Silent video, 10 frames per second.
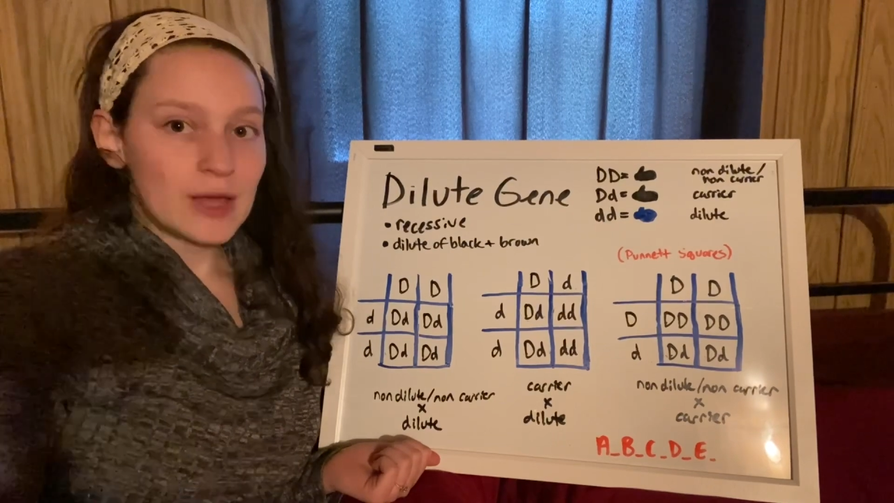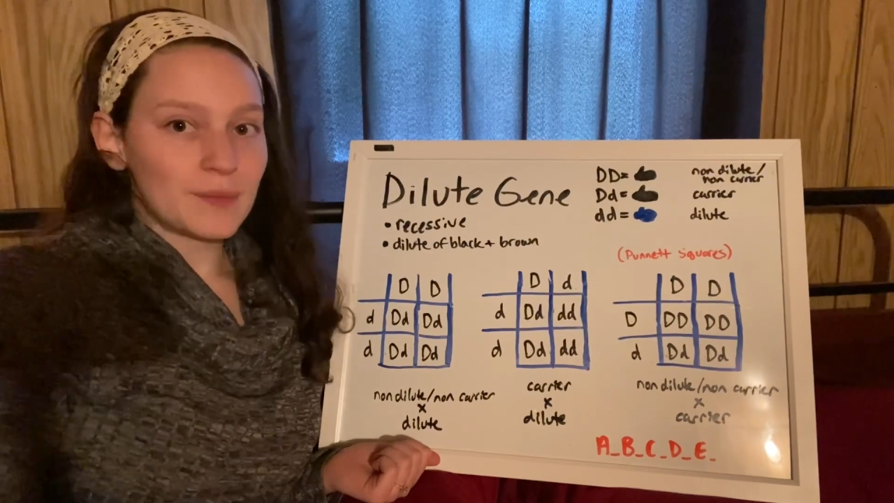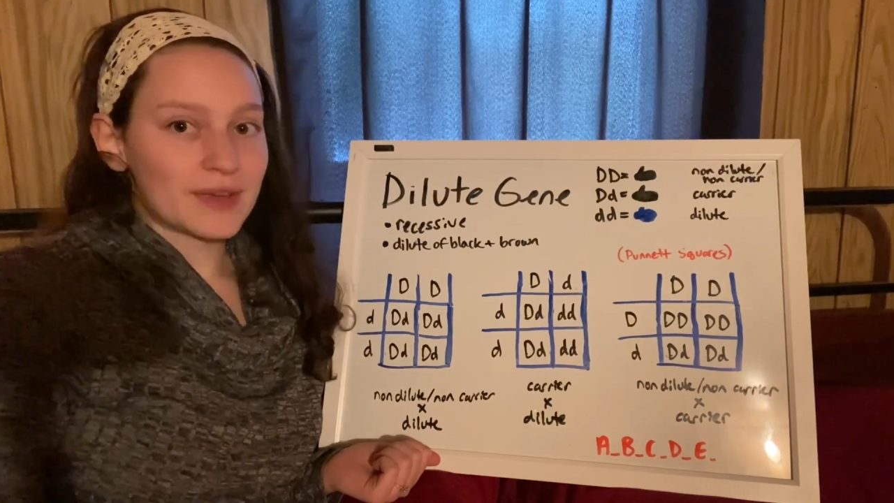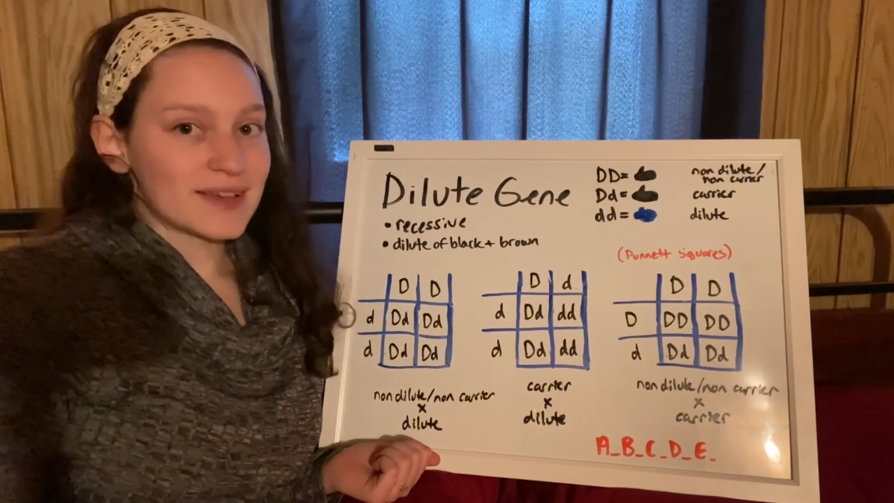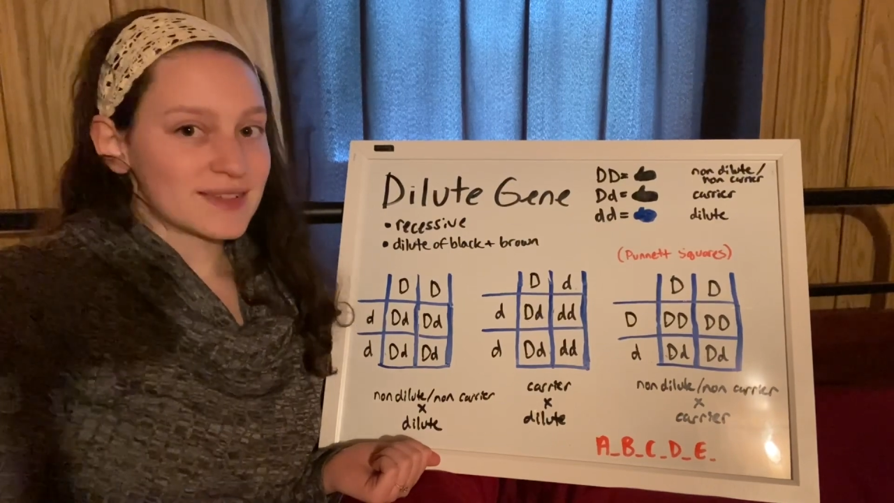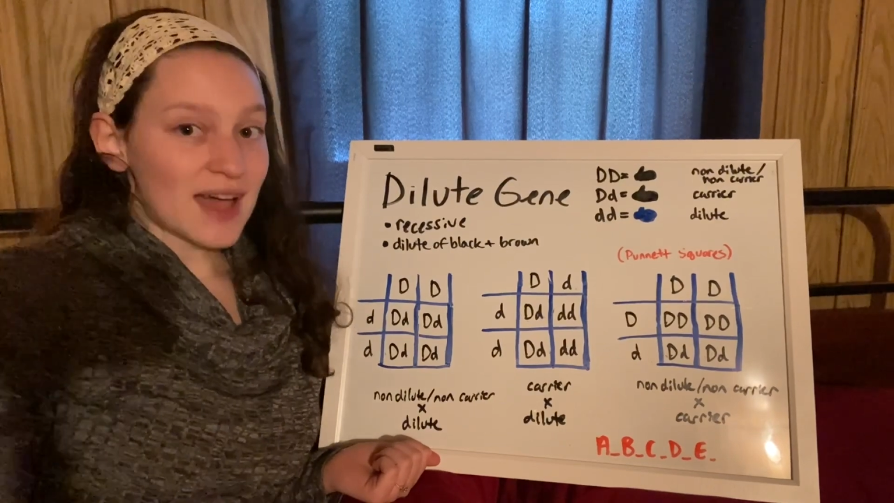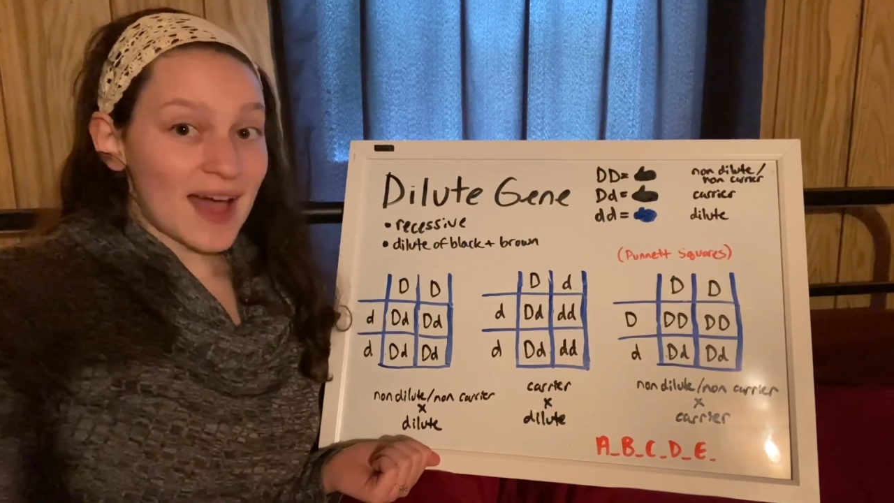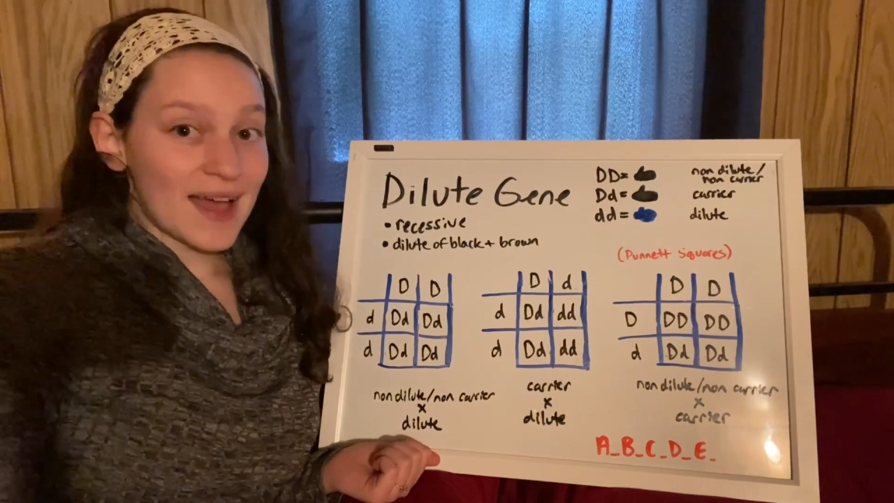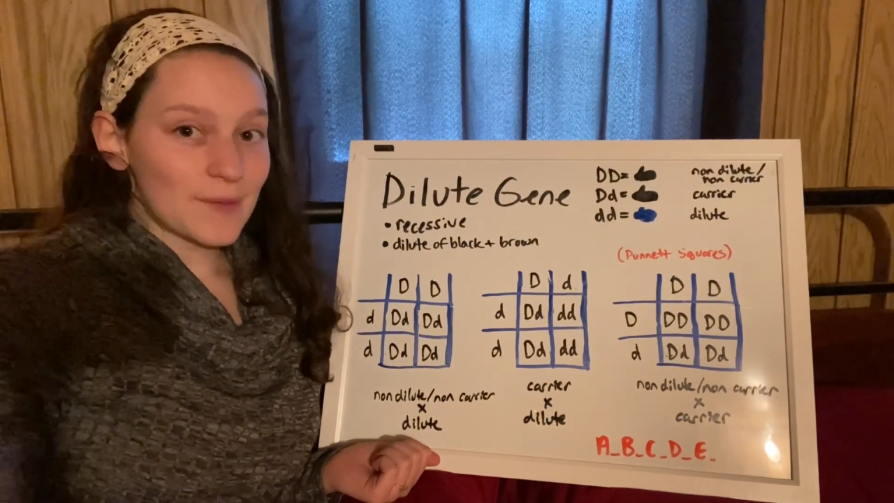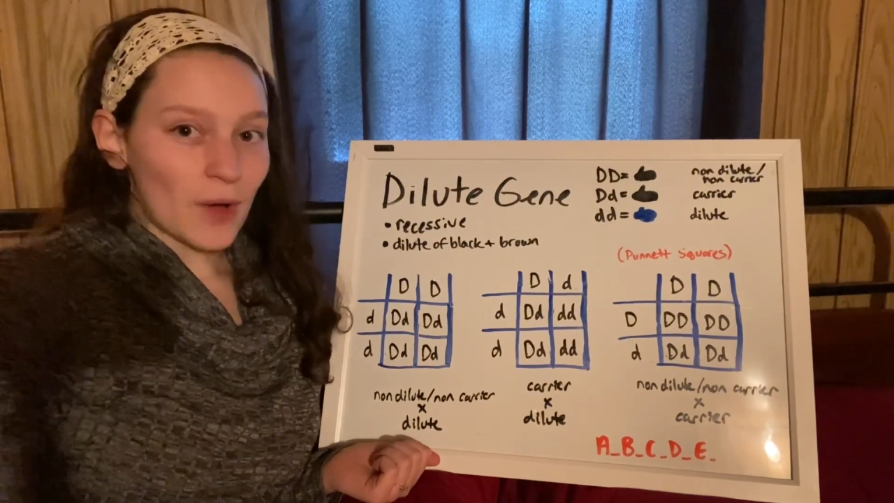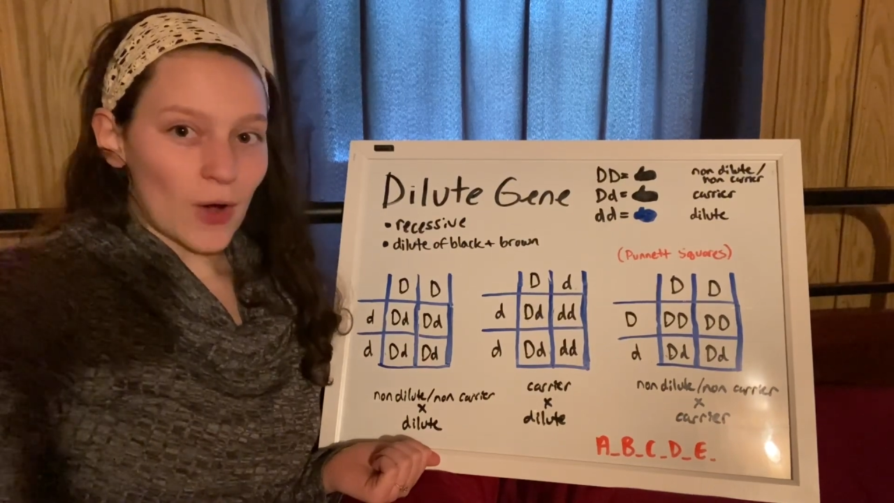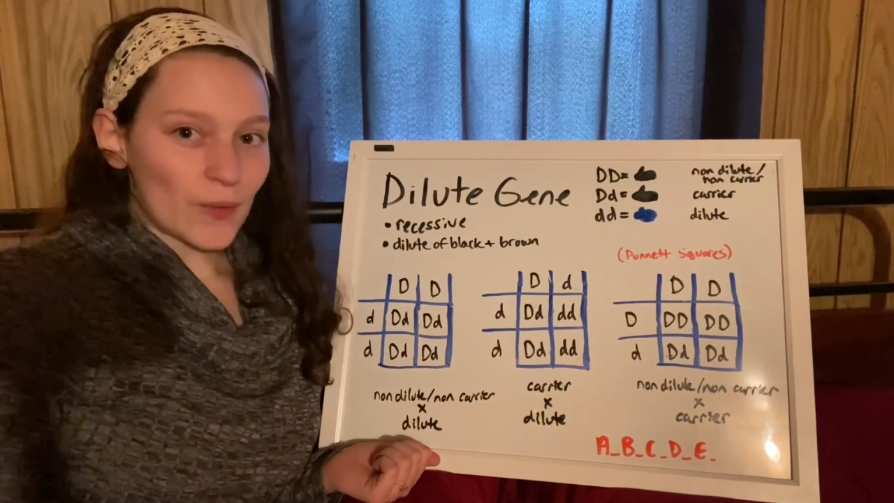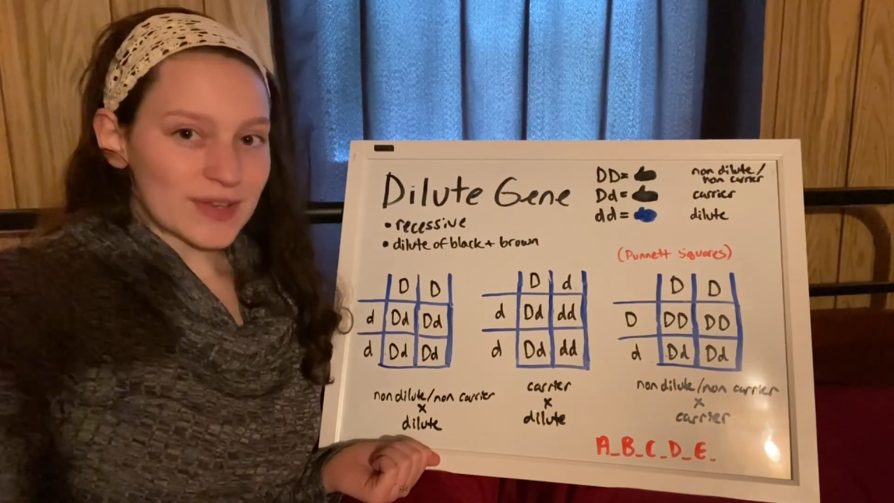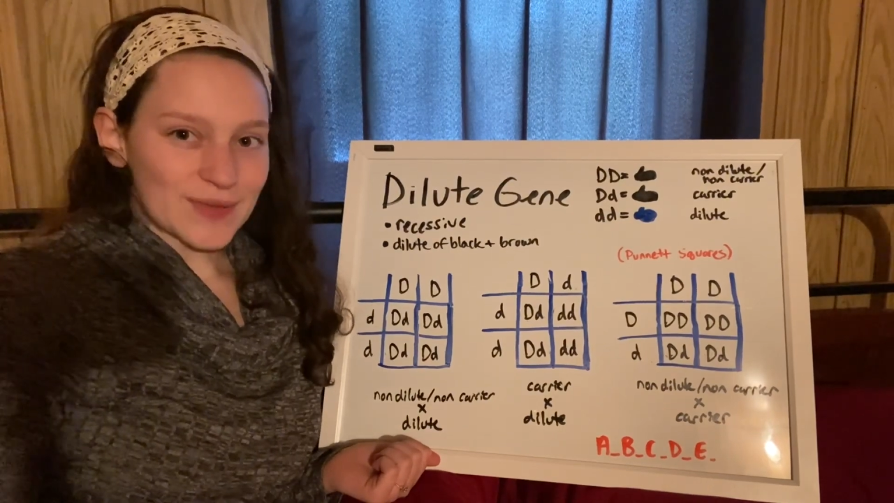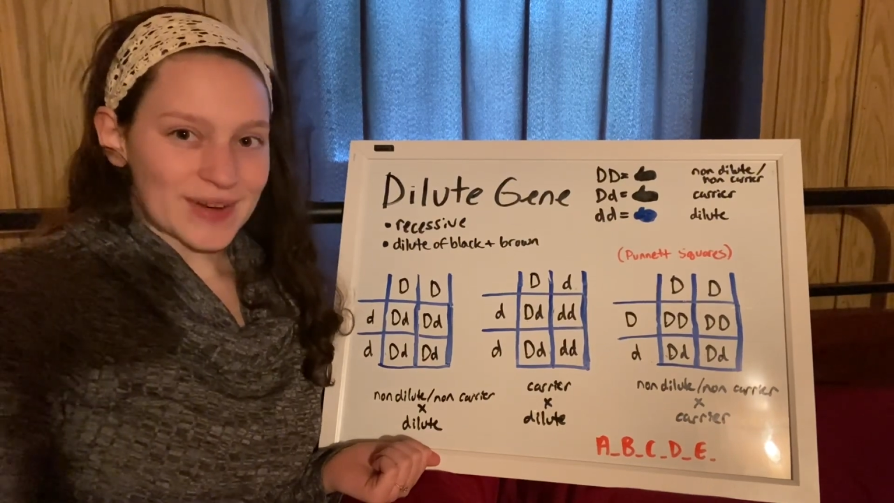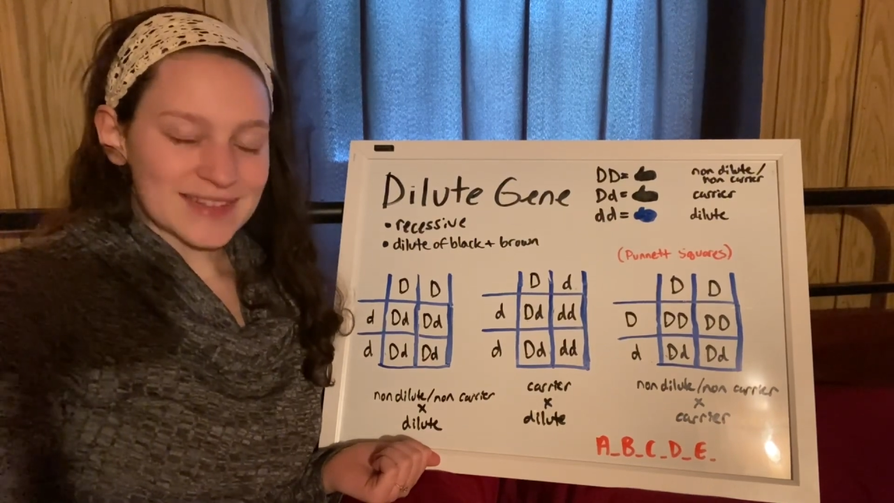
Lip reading: because I am always ready